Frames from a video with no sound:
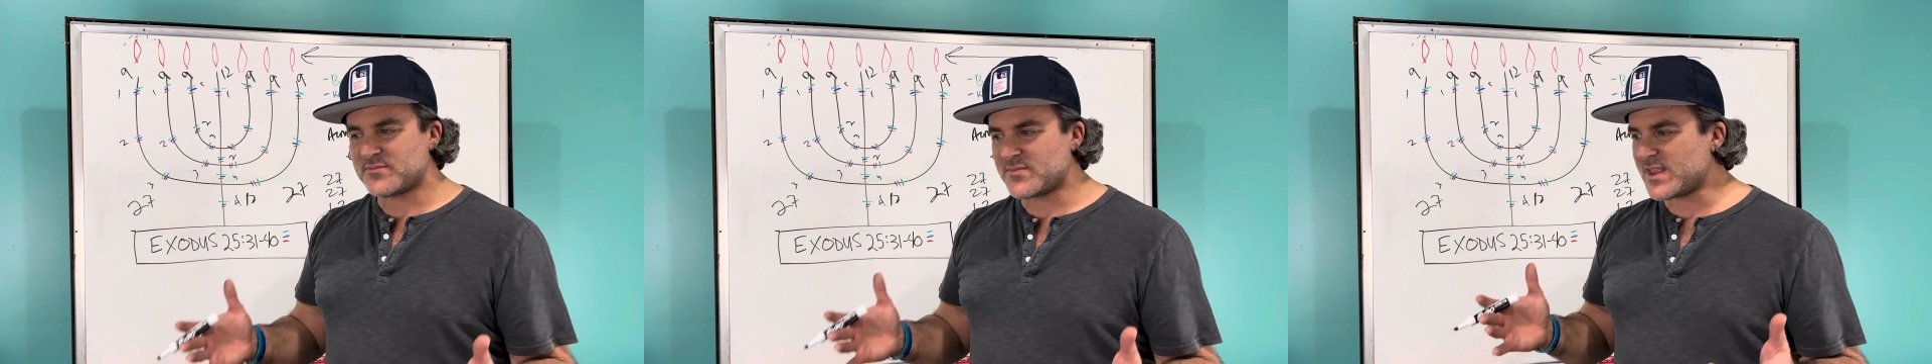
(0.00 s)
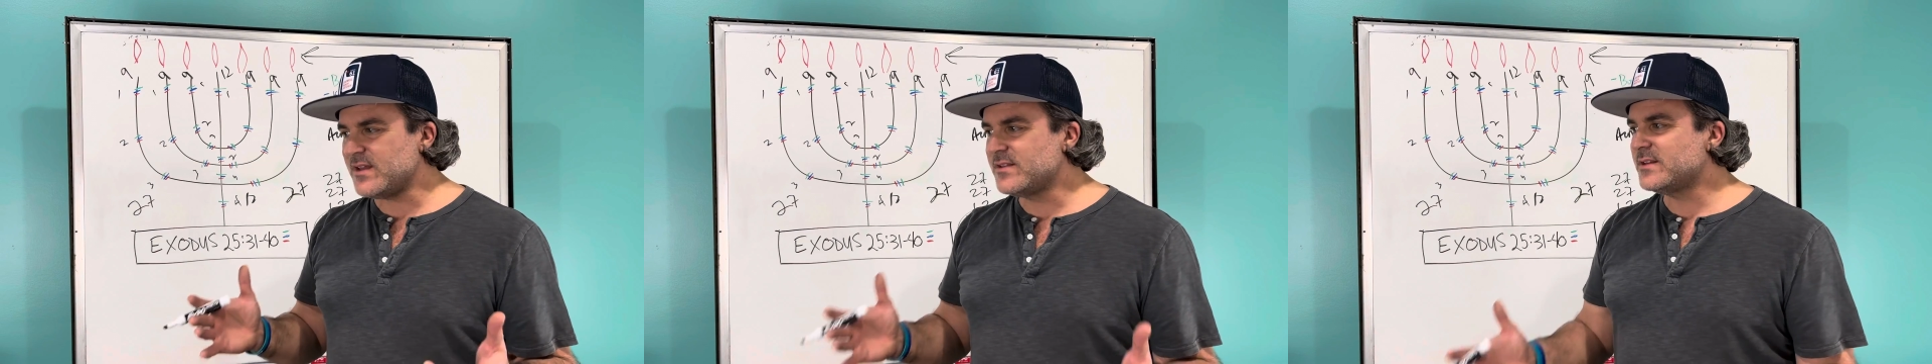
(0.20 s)

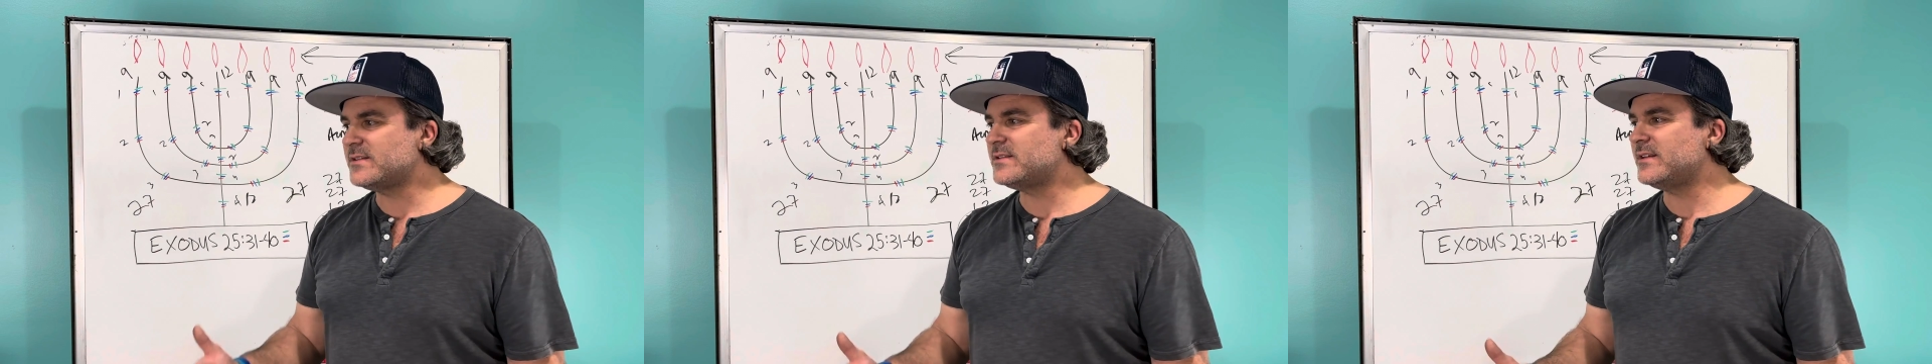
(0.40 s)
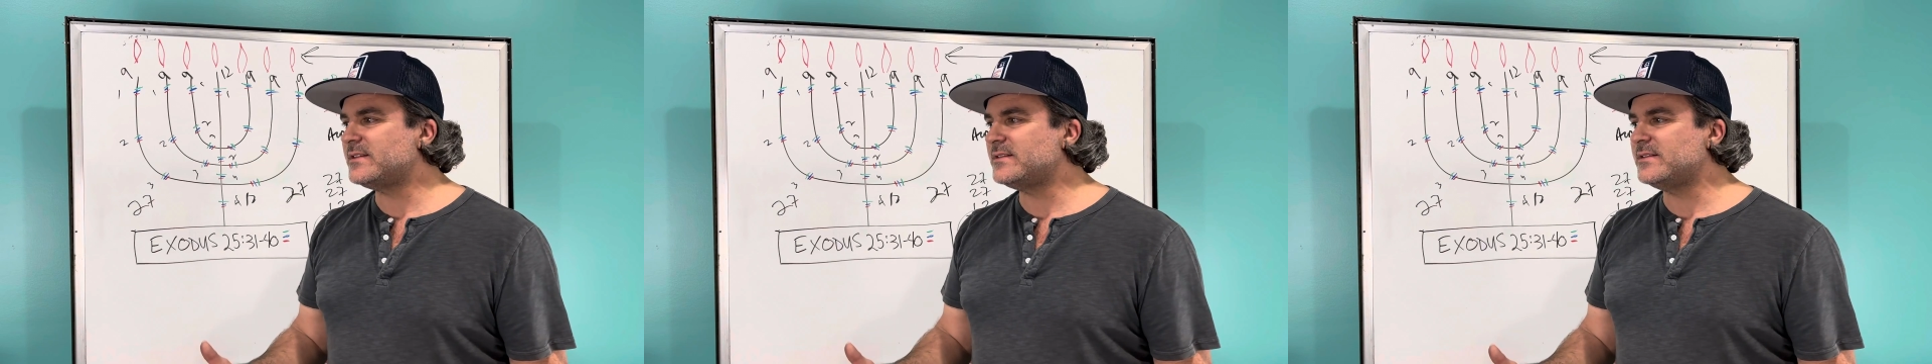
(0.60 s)
the
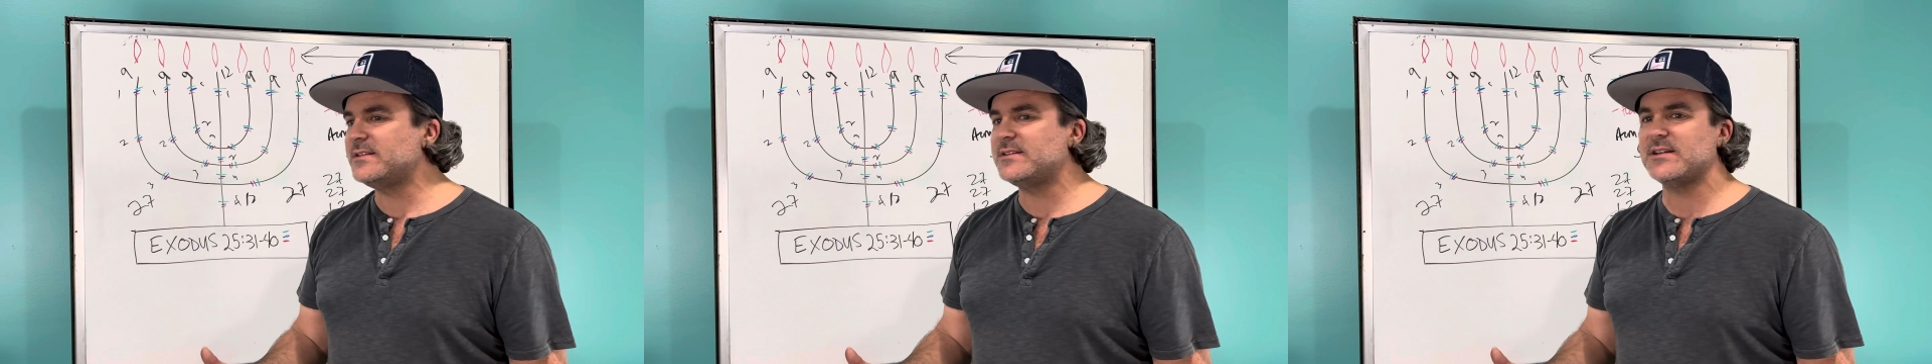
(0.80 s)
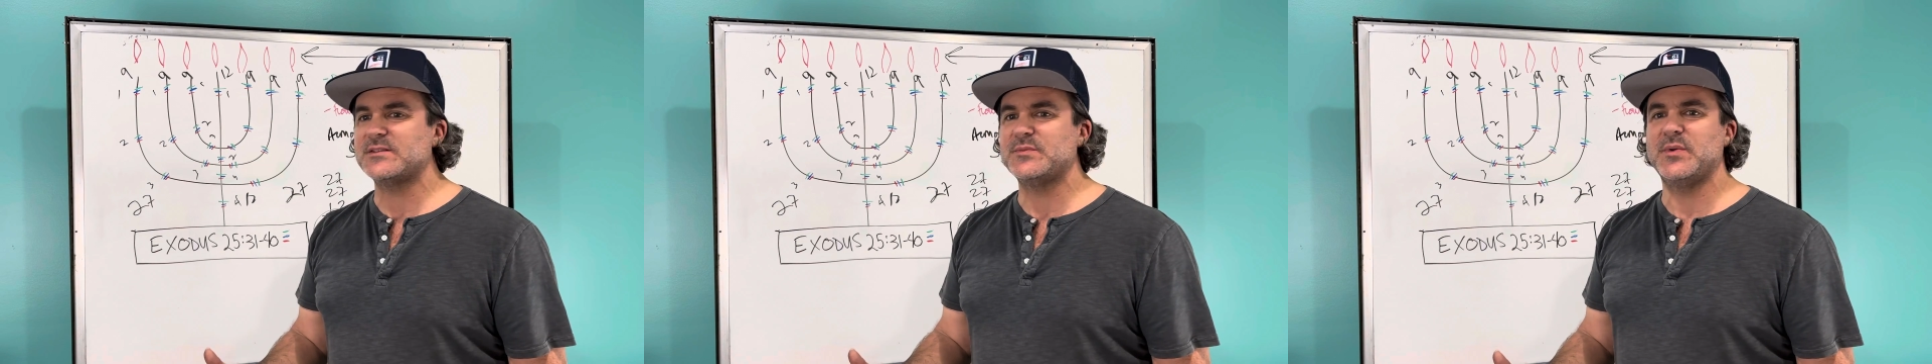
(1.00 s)

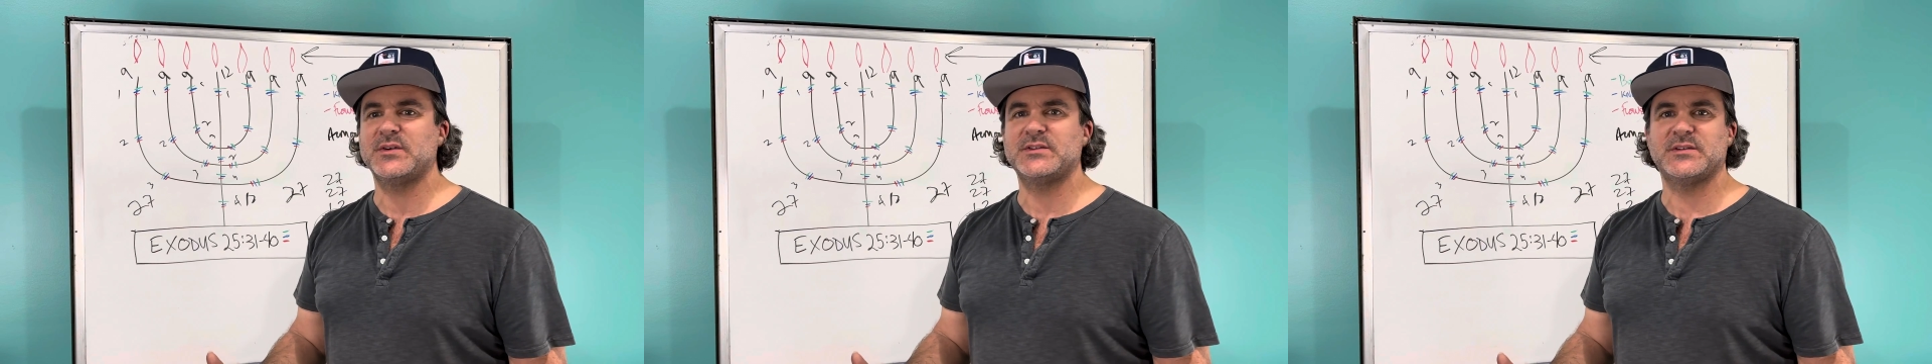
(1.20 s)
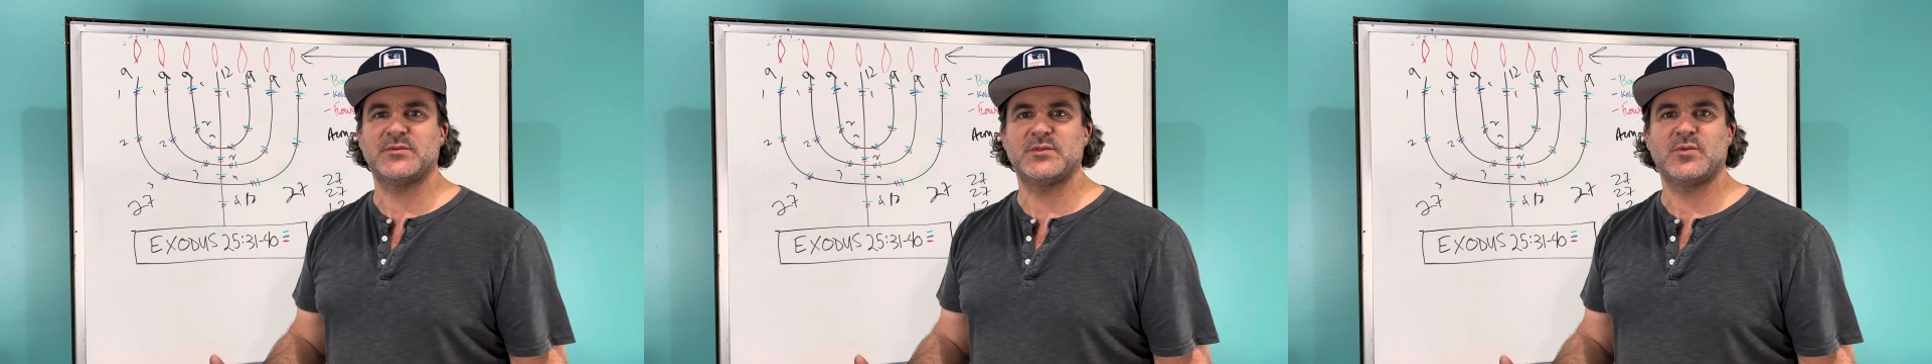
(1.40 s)
66
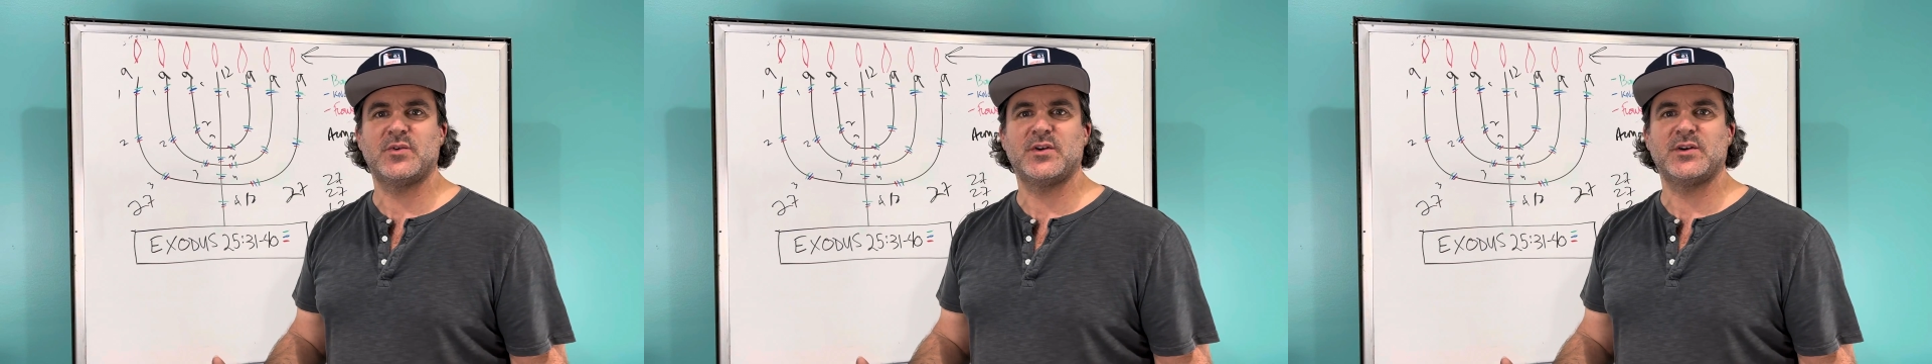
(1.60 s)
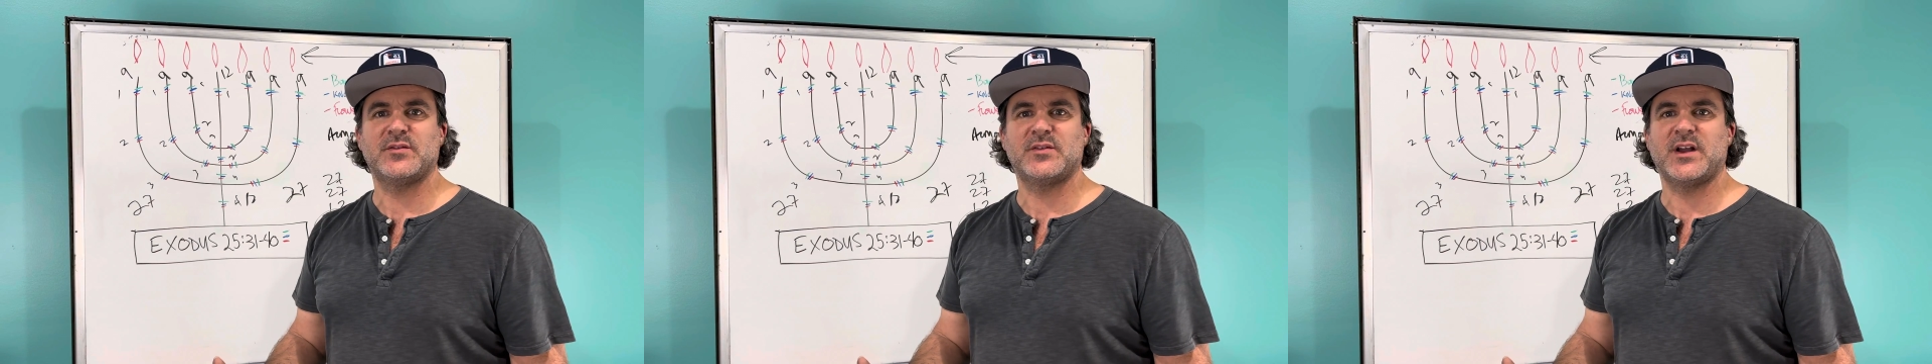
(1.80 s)
books of the
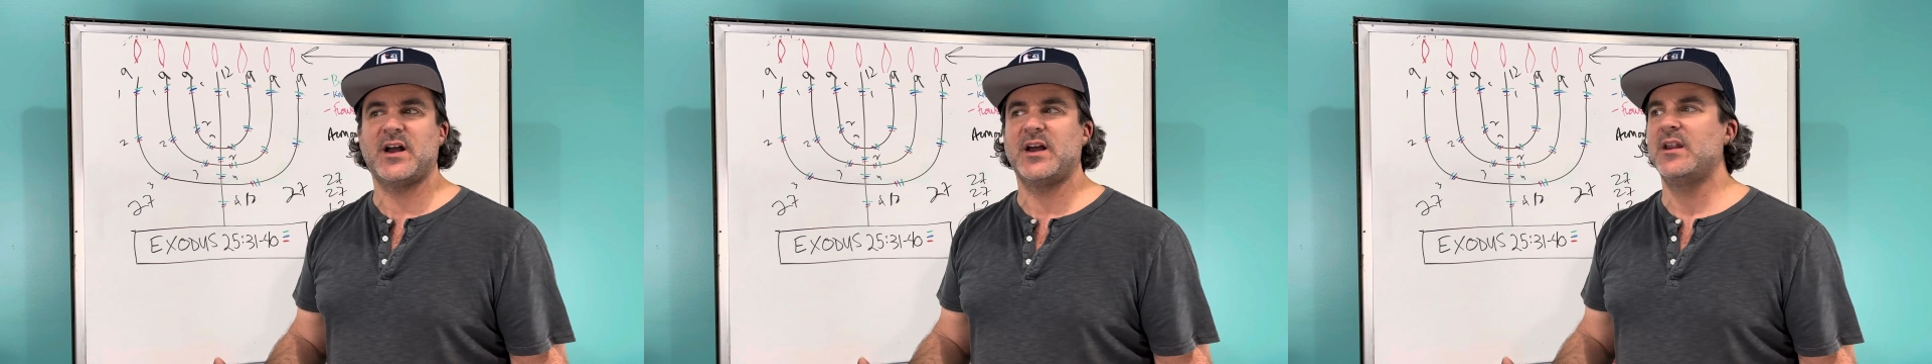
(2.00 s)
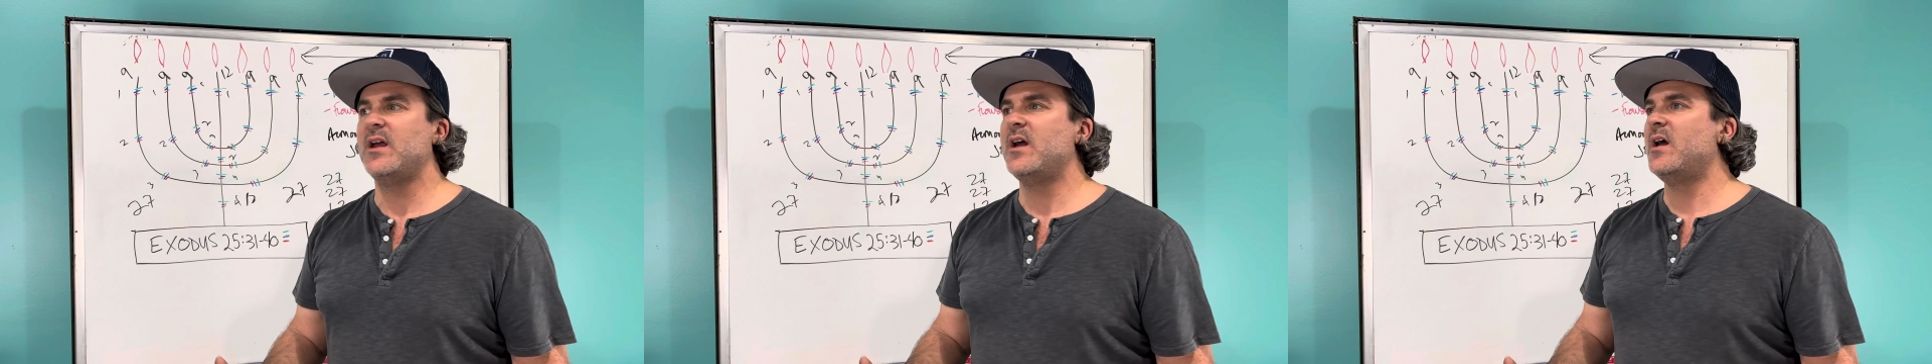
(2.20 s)
Word of
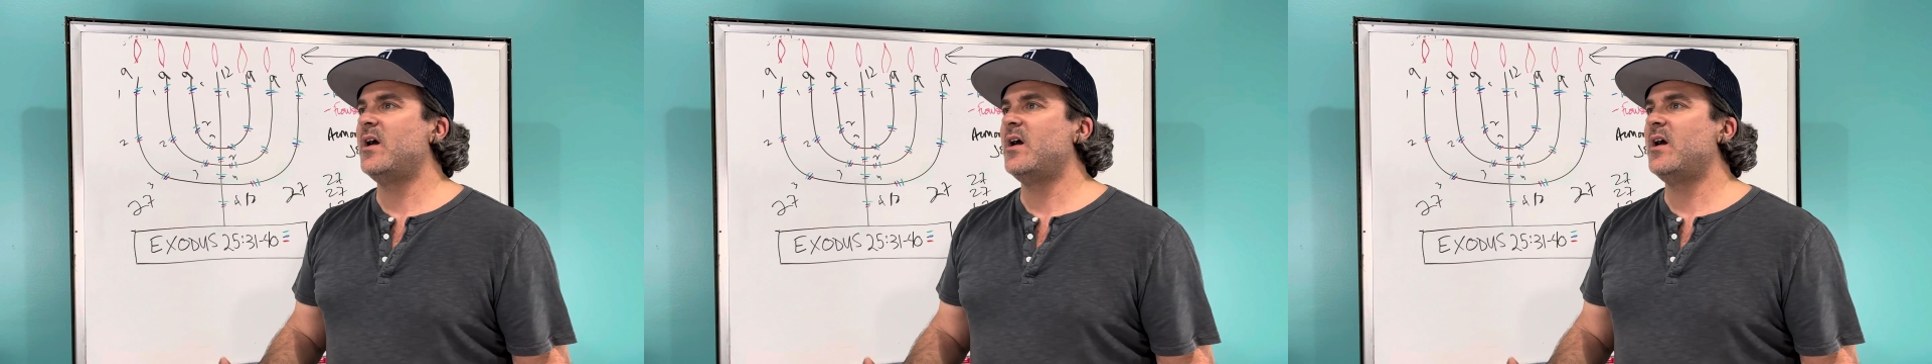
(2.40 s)
God,